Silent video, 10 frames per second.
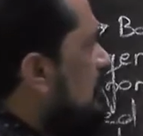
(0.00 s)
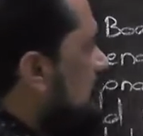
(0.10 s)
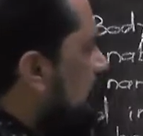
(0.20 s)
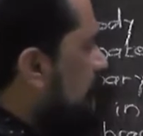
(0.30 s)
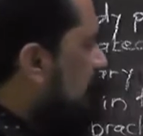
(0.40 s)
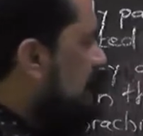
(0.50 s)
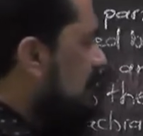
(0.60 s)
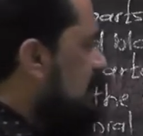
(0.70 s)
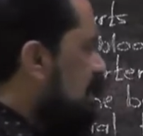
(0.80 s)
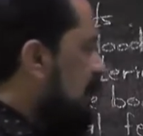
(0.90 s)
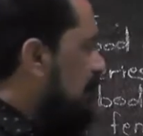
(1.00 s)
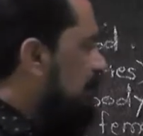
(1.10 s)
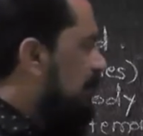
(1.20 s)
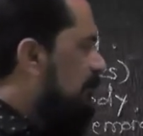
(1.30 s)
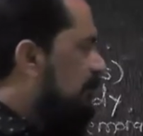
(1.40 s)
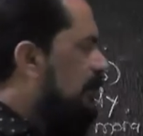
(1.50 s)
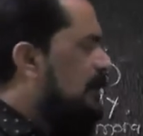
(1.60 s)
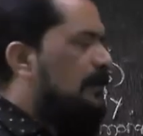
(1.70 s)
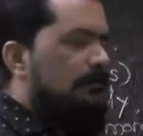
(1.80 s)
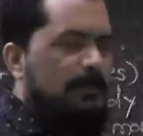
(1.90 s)
the veins remain
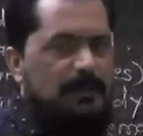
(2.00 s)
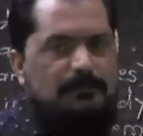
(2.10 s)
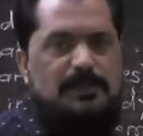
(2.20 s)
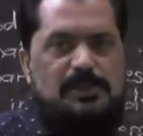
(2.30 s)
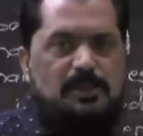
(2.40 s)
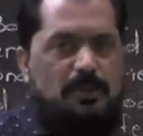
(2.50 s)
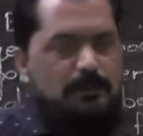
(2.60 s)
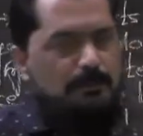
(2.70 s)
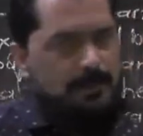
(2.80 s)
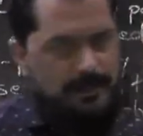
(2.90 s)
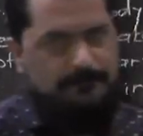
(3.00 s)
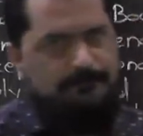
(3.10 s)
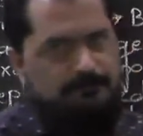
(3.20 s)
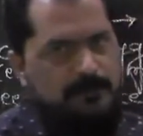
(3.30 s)
filled by means of blood.